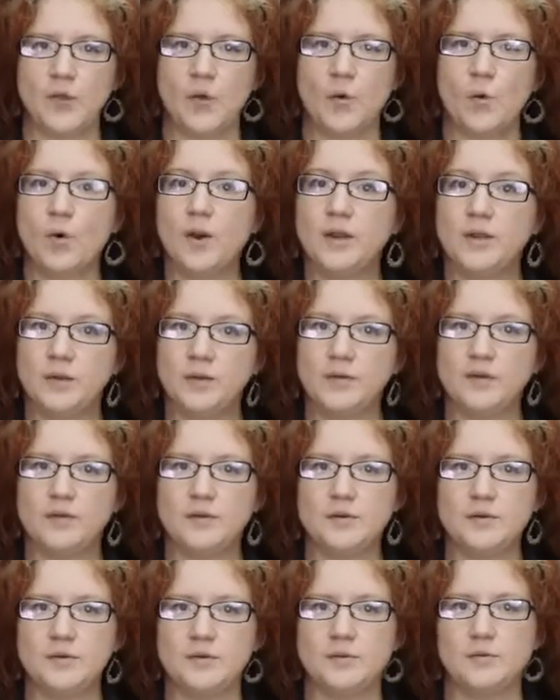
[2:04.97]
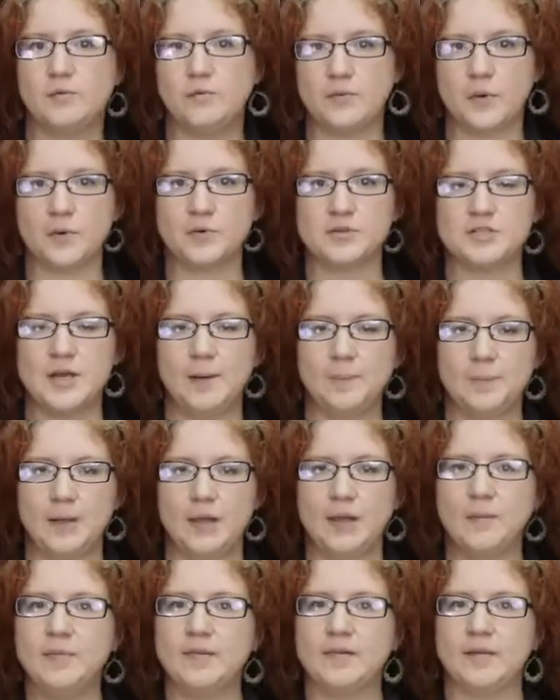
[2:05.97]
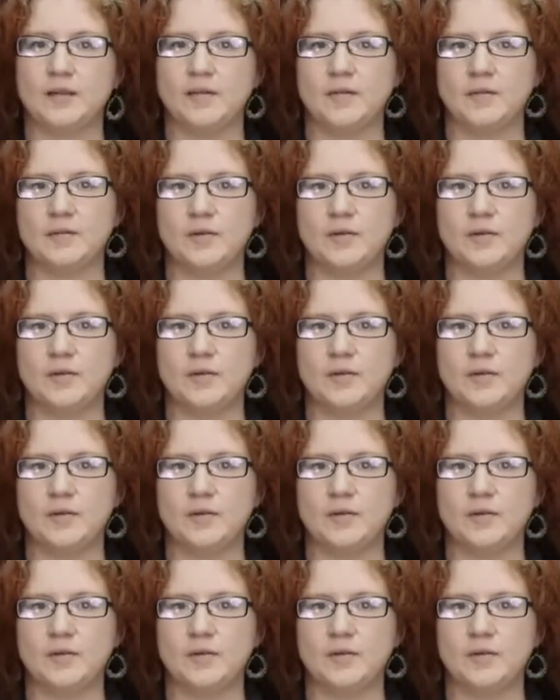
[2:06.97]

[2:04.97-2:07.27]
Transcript: or use your new Photoshop GIMP skills